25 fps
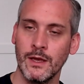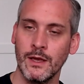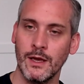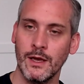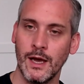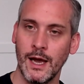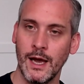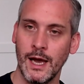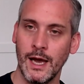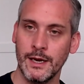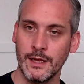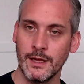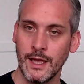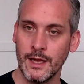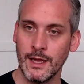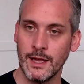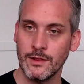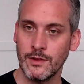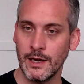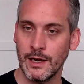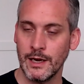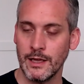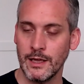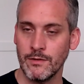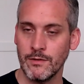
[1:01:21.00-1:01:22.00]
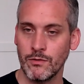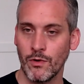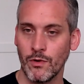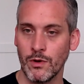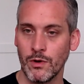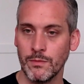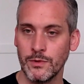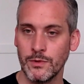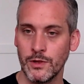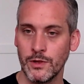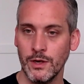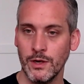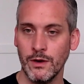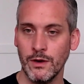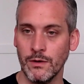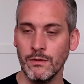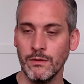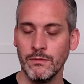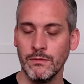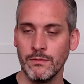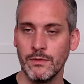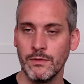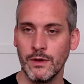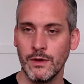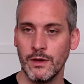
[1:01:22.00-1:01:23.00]
And again, to leave group
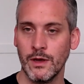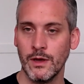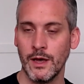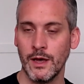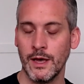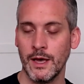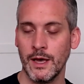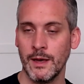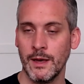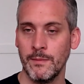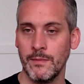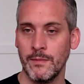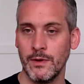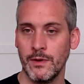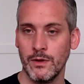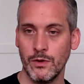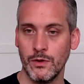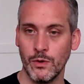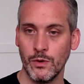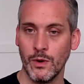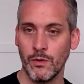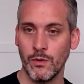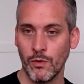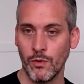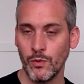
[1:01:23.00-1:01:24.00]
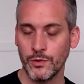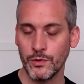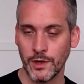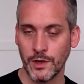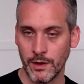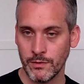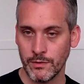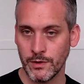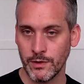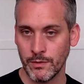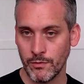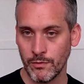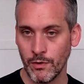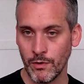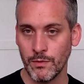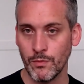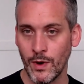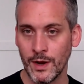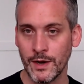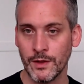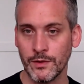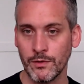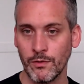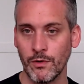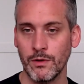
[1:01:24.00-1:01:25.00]
two, who are also, so group
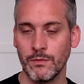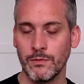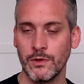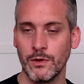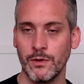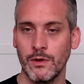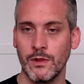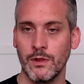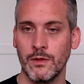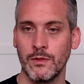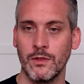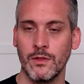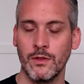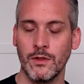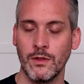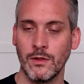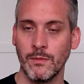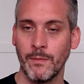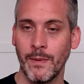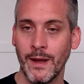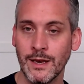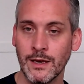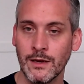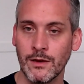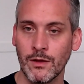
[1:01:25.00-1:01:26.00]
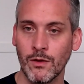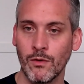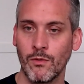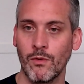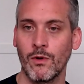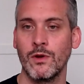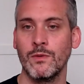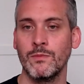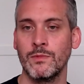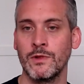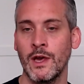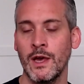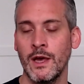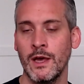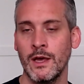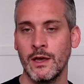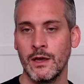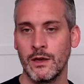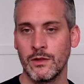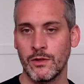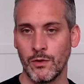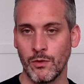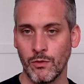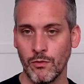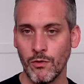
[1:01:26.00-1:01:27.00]
one and group two are the dependent groups.
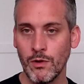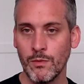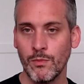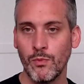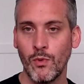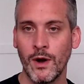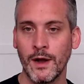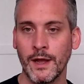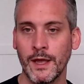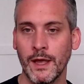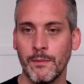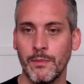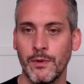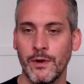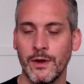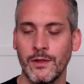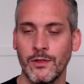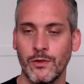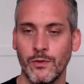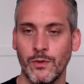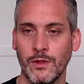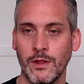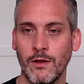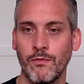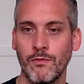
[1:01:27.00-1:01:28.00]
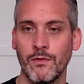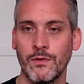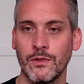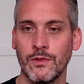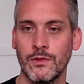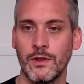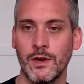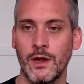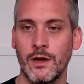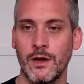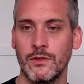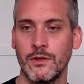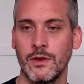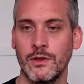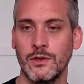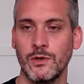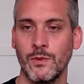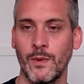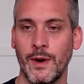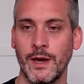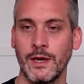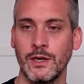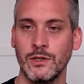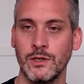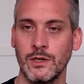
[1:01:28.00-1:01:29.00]
So group one get put into a different
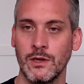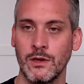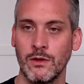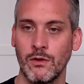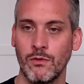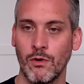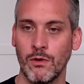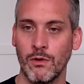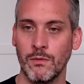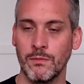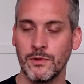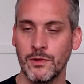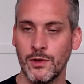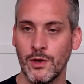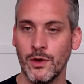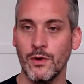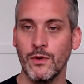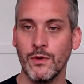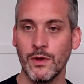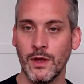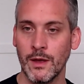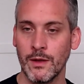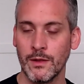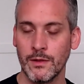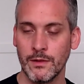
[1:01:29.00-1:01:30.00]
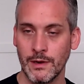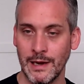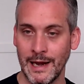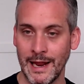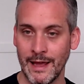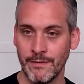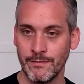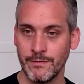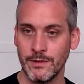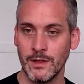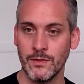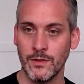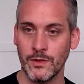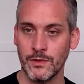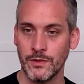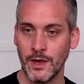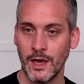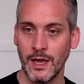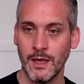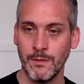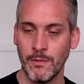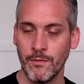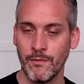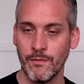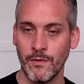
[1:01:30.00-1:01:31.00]
situation, group two get left in the
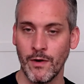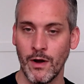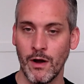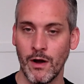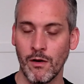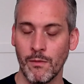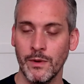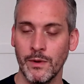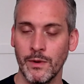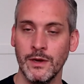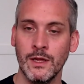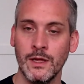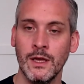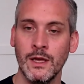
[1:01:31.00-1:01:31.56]
same environment.